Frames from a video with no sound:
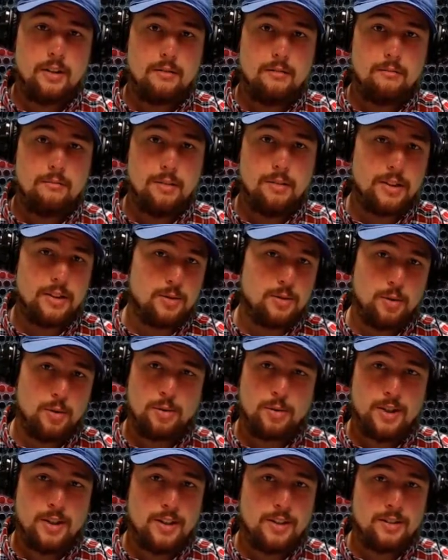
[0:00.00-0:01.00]
but the
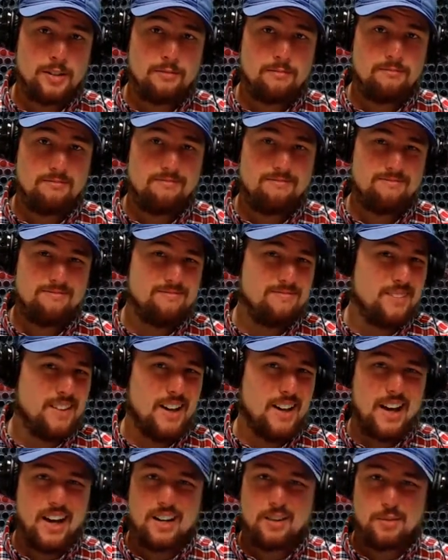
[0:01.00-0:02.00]
truth is,
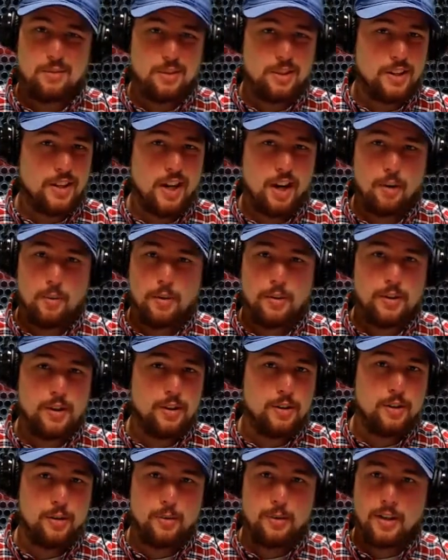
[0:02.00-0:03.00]
I don't really care whether
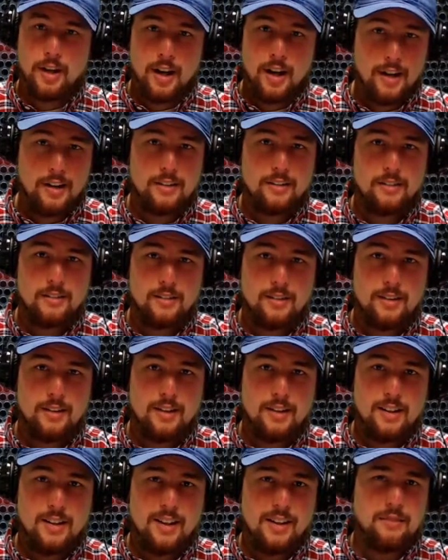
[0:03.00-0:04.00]
you do or not.
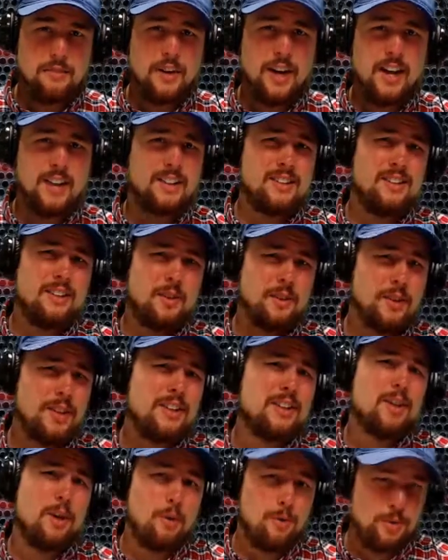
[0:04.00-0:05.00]
In fact, you know
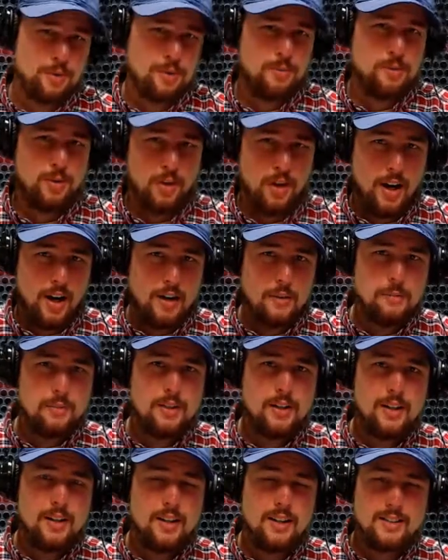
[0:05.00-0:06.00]
what? Don't subscribe.
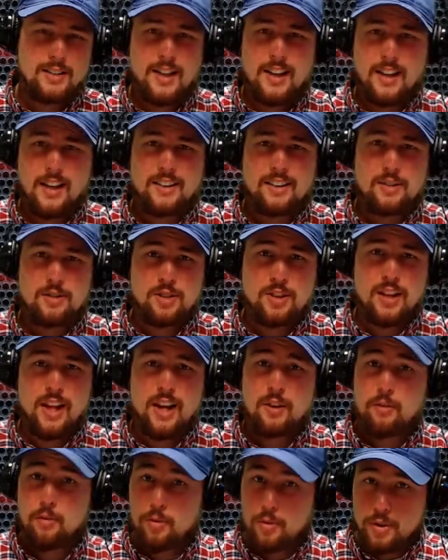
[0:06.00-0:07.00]
It's not like there's a lot
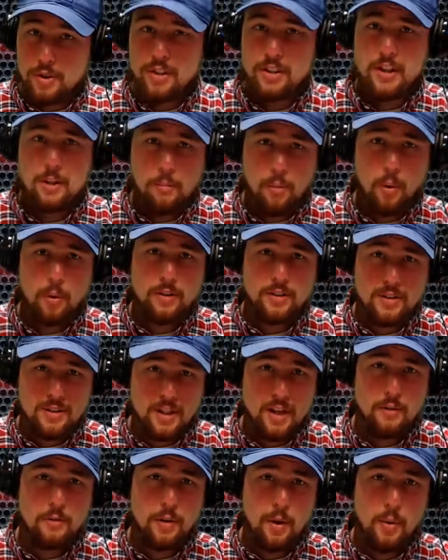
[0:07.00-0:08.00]
of really important
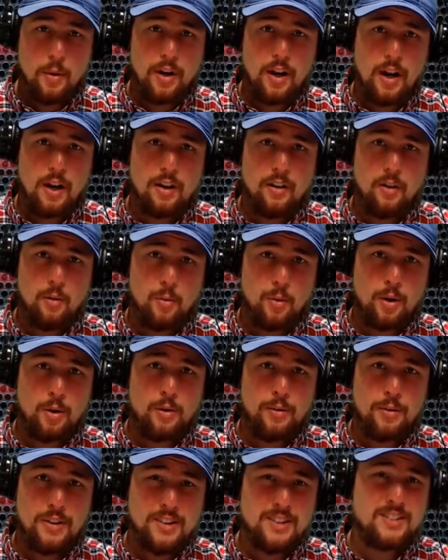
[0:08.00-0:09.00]
stuff going on in the
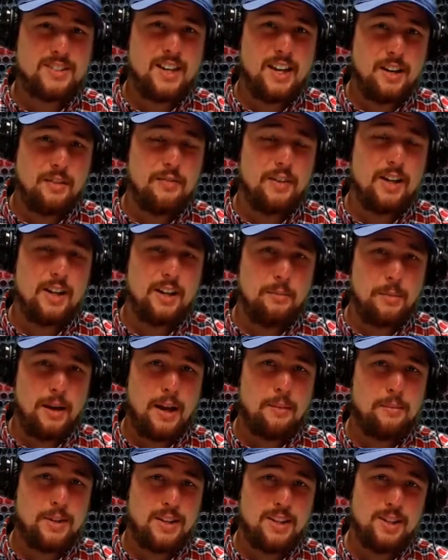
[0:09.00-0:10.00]
world in the state of
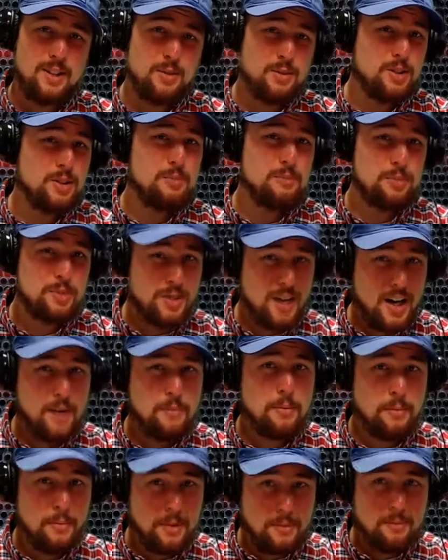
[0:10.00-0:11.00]
Alabama that you should
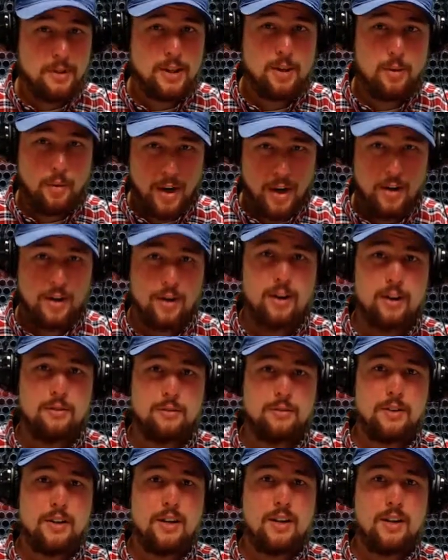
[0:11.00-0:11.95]
probably be aware of.